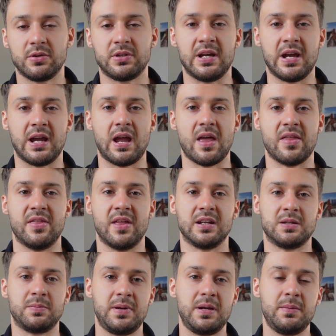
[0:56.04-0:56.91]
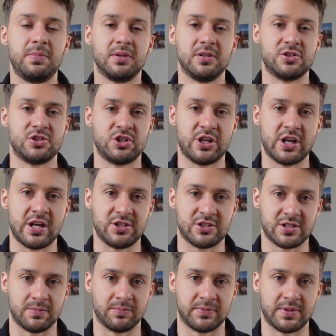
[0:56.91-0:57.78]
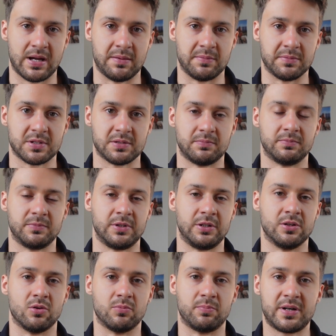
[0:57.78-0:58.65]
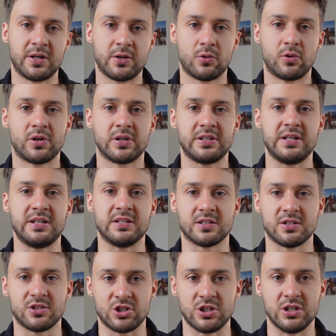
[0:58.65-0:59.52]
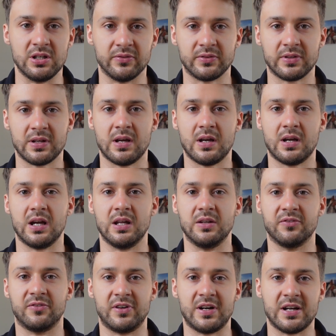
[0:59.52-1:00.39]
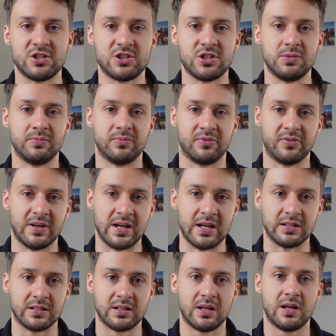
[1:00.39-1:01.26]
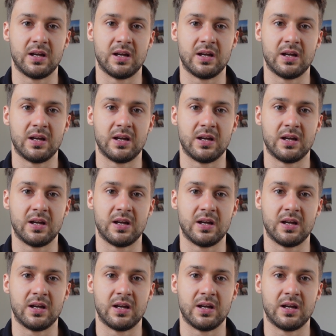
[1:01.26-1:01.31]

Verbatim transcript: okay that people change sometimes. You know, priorities shift and friendship fade.